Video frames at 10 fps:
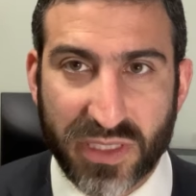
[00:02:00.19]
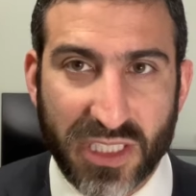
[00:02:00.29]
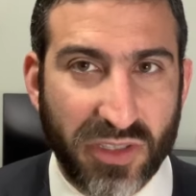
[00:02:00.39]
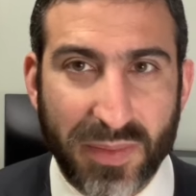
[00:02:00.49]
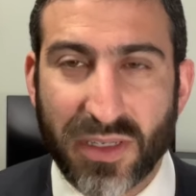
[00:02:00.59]

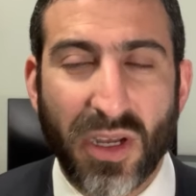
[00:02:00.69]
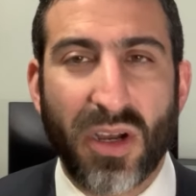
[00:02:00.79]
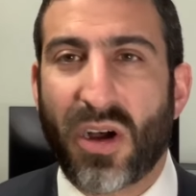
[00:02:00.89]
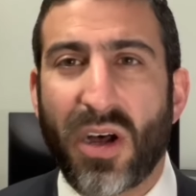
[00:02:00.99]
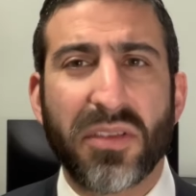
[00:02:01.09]
agreement?
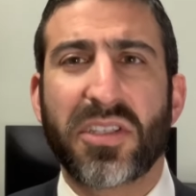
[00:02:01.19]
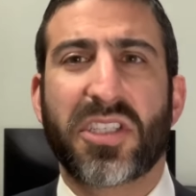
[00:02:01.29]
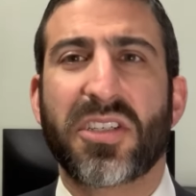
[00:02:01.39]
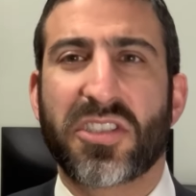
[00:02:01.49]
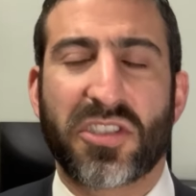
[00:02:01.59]
All the
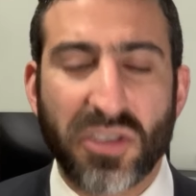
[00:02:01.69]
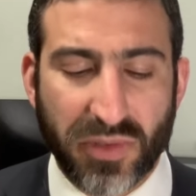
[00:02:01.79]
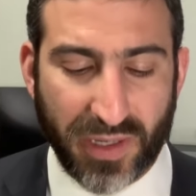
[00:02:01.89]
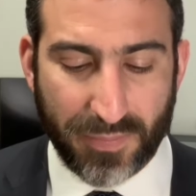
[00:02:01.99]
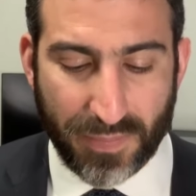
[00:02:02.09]
judge is
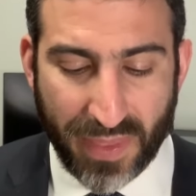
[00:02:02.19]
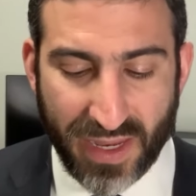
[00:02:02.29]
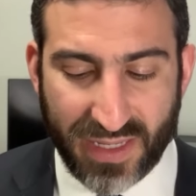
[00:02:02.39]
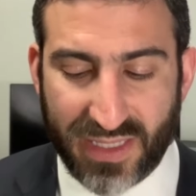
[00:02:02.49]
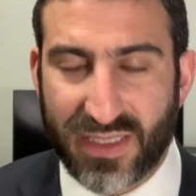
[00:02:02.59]
doing
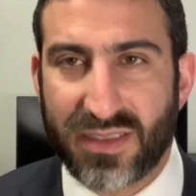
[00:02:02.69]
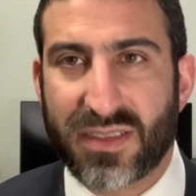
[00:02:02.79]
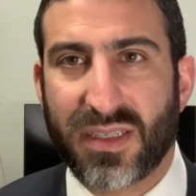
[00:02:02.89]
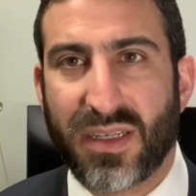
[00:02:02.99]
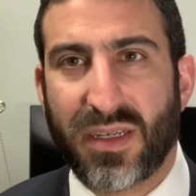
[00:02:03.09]
is
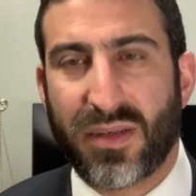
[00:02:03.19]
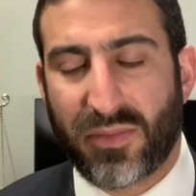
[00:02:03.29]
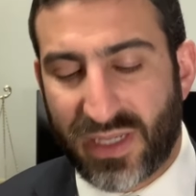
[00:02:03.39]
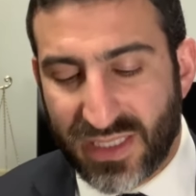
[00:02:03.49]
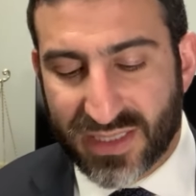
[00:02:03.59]

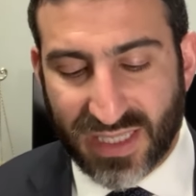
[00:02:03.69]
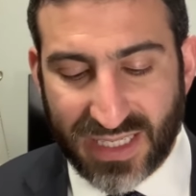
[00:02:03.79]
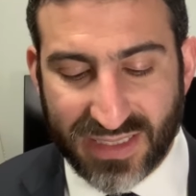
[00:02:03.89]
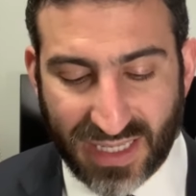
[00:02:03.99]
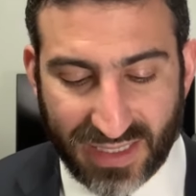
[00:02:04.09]
when he
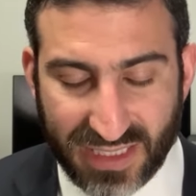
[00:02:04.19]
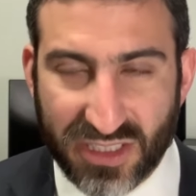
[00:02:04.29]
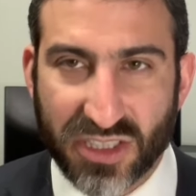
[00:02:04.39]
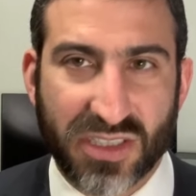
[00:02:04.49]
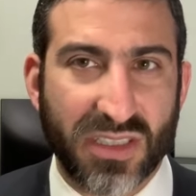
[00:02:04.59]
signs that, he's
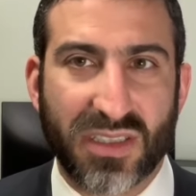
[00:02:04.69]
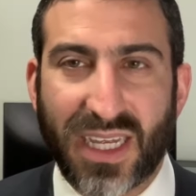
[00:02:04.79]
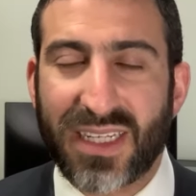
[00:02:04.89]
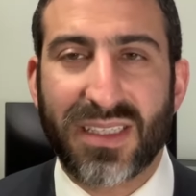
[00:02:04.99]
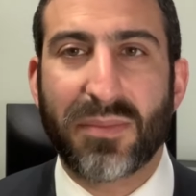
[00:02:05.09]
just
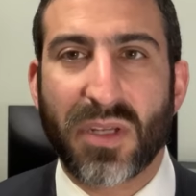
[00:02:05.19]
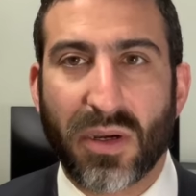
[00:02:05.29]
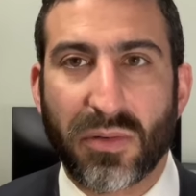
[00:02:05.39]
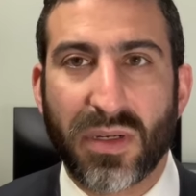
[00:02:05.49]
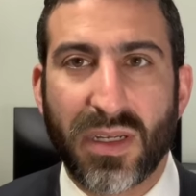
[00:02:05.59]
letting them
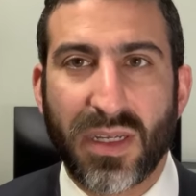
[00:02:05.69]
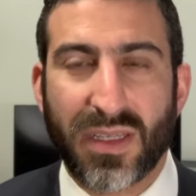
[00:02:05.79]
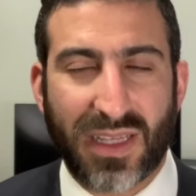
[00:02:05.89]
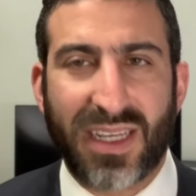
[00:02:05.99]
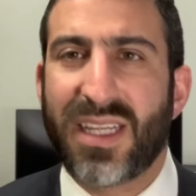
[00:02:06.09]
know
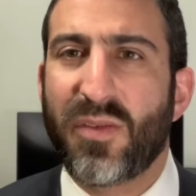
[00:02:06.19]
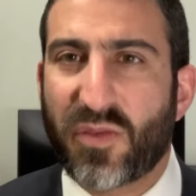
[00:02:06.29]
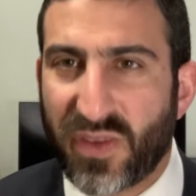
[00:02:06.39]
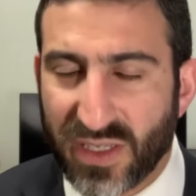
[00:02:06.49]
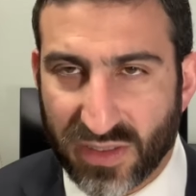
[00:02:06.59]
that he
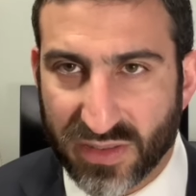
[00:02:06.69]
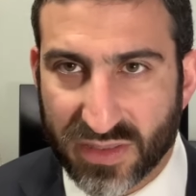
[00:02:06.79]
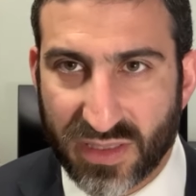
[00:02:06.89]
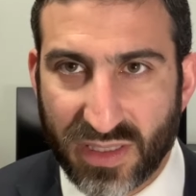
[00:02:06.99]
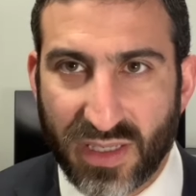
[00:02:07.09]

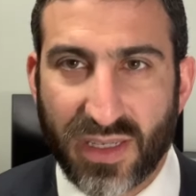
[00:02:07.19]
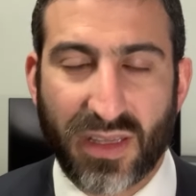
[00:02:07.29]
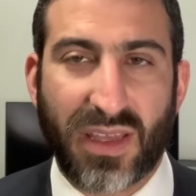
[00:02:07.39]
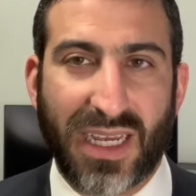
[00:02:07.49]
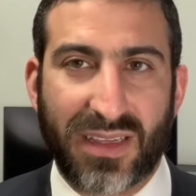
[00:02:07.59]
feels
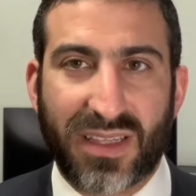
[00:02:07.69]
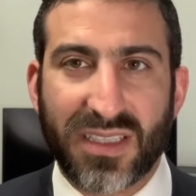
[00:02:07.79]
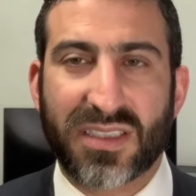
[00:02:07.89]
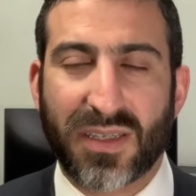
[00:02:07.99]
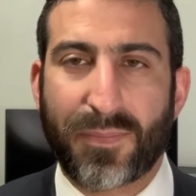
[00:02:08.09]
that
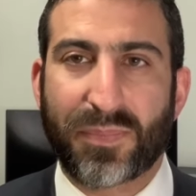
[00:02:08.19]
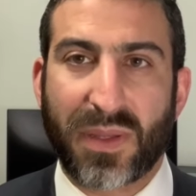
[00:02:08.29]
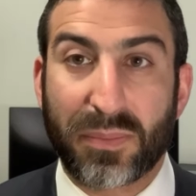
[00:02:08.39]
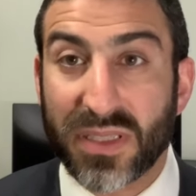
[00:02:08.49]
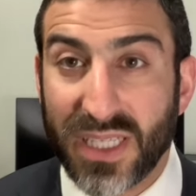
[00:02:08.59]
this
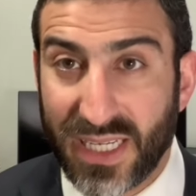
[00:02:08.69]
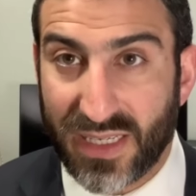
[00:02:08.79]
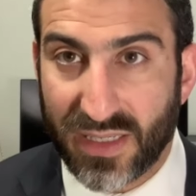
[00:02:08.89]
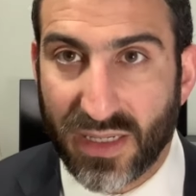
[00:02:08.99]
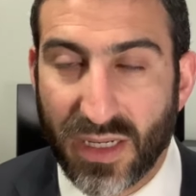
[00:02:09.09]

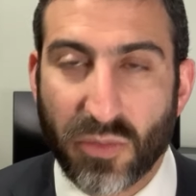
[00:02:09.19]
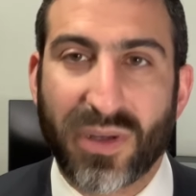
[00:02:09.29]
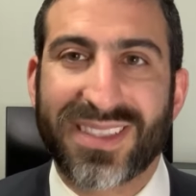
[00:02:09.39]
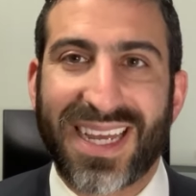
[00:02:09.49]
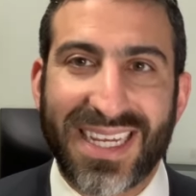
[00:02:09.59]
plea
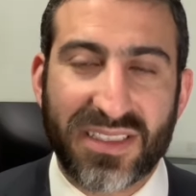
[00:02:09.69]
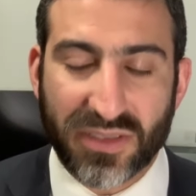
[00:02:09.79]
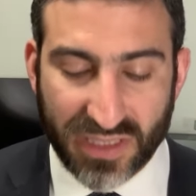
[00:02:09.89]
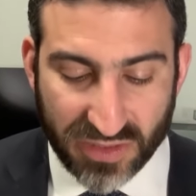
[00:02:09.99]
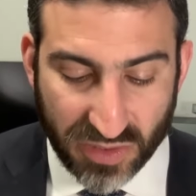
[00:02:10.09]
was
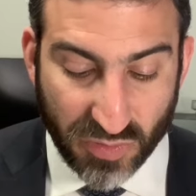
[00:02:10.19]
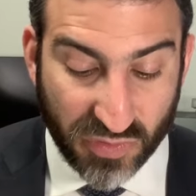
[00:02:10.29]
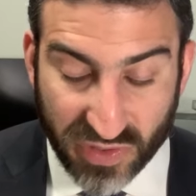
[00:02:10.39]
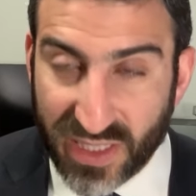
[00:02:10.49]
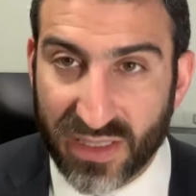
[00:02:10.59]
entered into
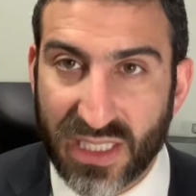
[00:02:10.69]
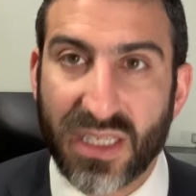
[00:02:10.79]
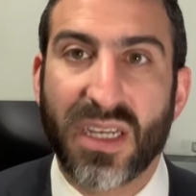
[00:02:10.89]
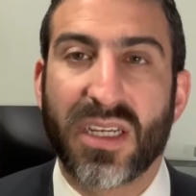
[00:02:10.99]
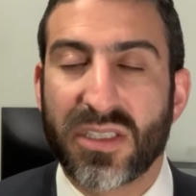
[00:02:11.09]

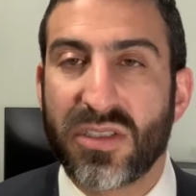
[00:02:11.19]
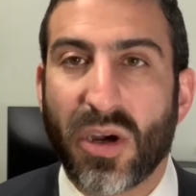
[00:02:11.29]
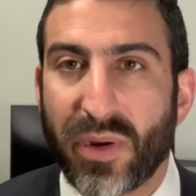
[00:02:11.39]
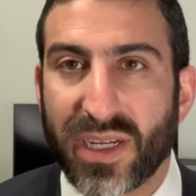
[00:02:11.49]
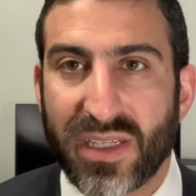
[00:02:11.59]
freely,
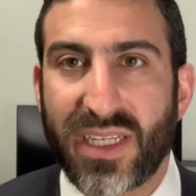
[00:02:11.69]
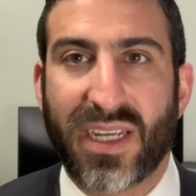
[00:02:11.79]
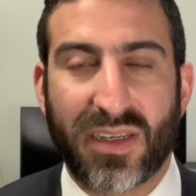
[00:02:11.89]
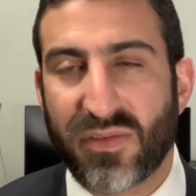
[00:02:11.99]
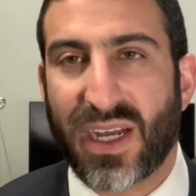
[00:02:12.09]
knowingly,
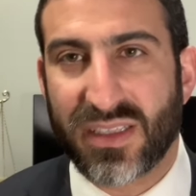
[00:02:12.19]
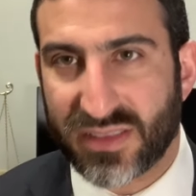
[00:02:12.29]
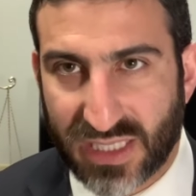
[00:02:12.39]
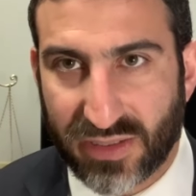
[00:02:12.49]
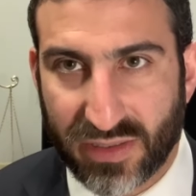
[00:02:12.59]
and
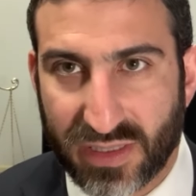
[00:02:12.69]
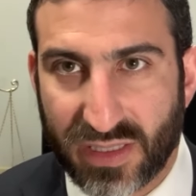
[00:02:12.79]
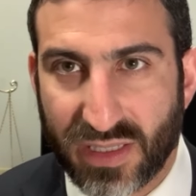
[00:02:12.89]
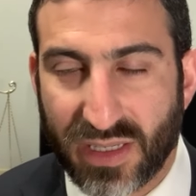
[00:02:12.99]
voluntarily.